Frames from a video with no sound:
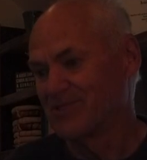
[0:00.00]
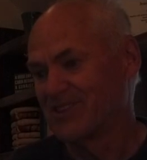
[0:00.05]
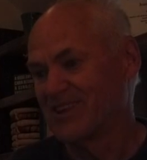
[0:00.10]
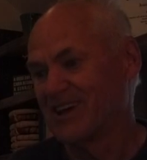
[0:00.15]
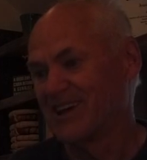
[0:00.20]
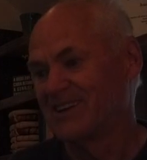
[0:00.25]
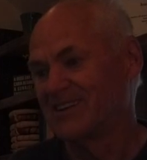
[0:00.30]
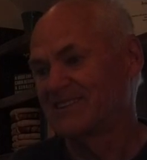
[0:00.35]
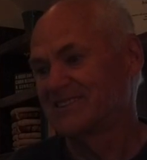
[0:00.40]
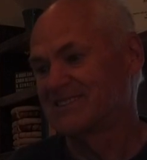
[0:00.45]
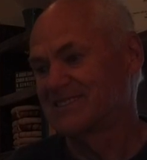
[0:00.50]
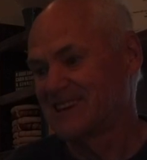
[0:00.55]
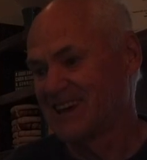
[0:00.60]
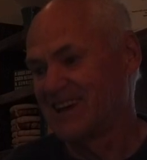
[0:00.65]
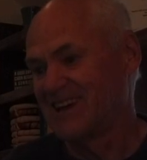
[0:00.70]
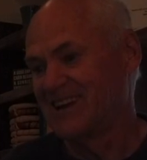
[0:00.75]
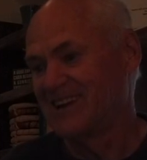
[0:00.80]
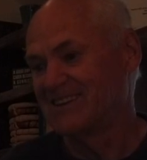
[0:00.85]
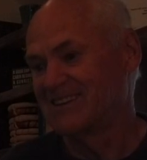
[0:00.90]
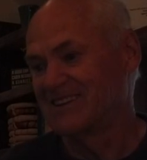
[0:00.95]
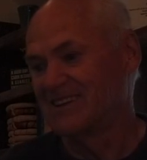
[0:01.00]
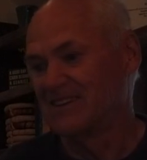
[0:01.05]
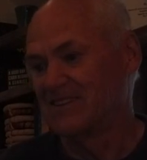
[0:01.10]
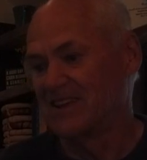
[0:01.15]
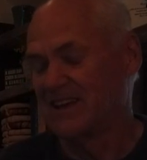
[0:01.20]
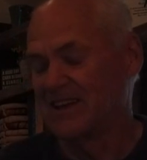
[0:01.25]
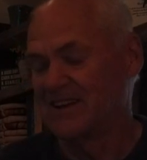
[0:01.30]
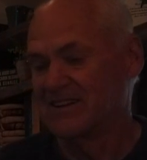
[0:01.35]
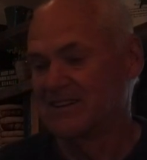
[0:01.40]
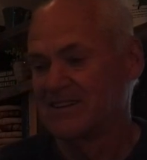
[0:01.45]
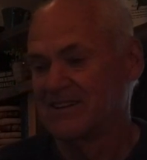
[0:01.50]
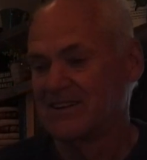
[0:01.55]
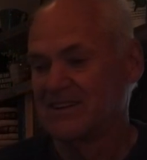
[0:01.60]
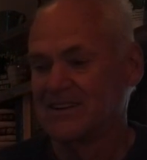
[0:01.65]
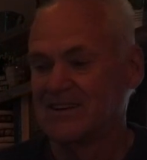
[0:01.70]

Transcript: with that tenant, and then